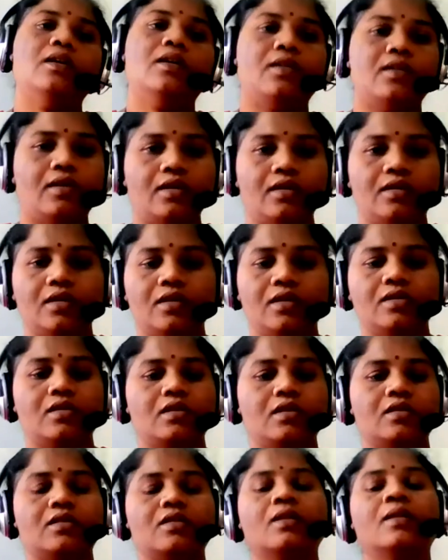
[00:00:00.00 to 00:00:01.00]

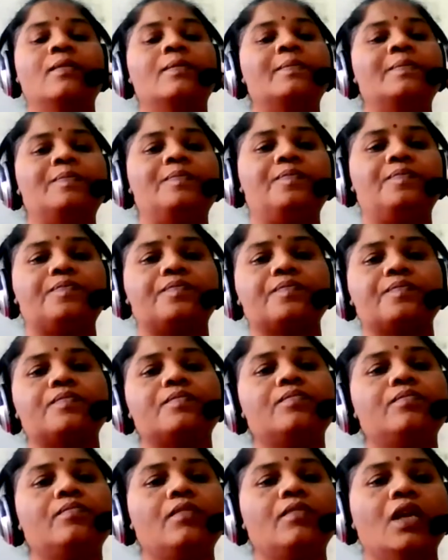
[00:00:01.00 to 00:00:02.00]
audiences.
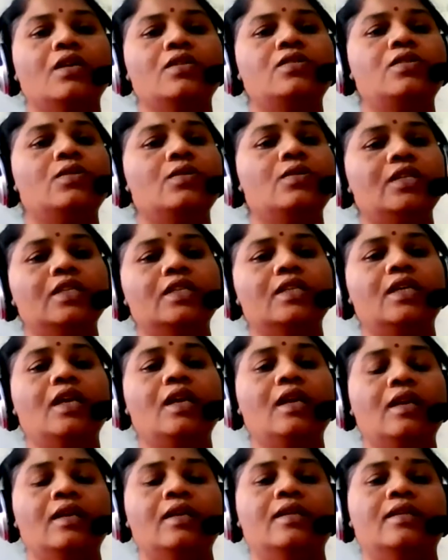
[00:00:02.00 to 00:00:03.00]
So here
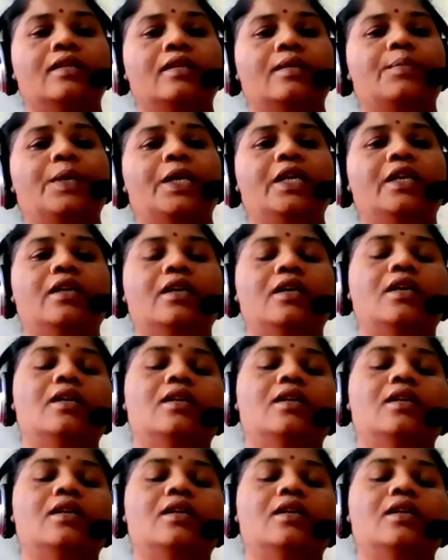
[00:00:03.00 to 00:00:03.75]
the media